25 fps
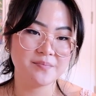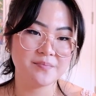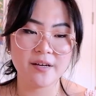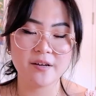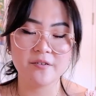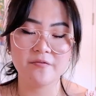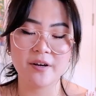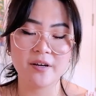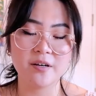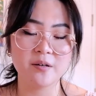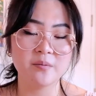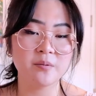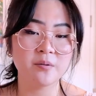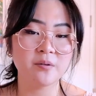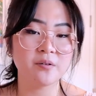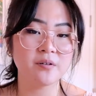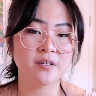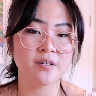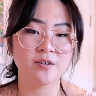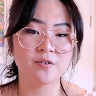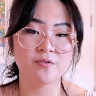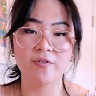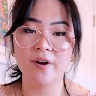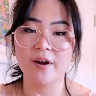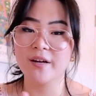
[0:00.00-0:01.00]
They're available
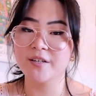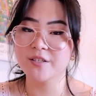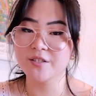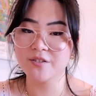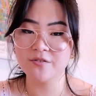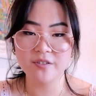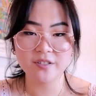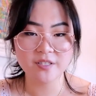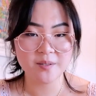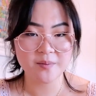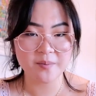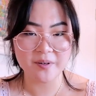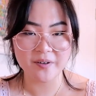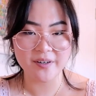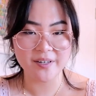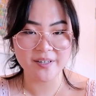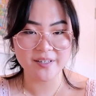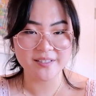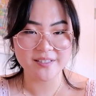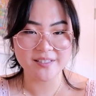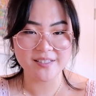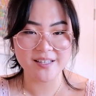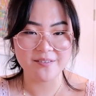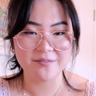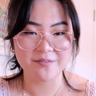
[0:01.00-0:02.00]
in a range of
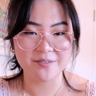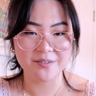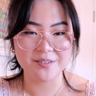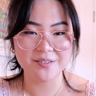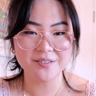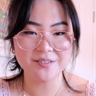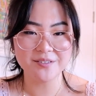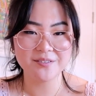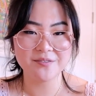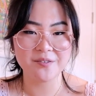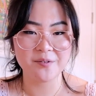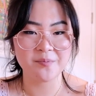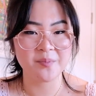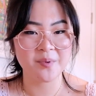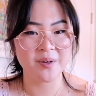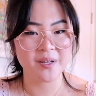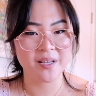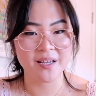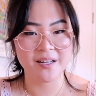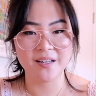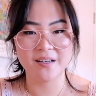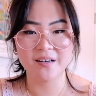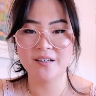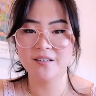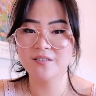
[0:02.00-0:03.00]
experience levels from
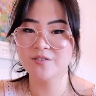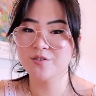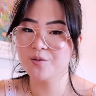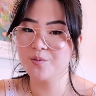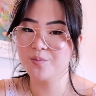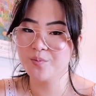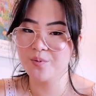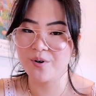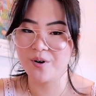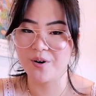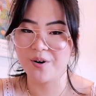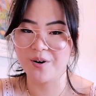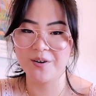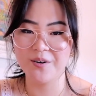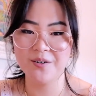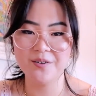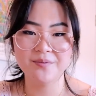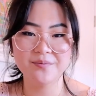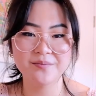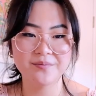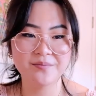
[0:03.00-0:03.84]
beginner to pro,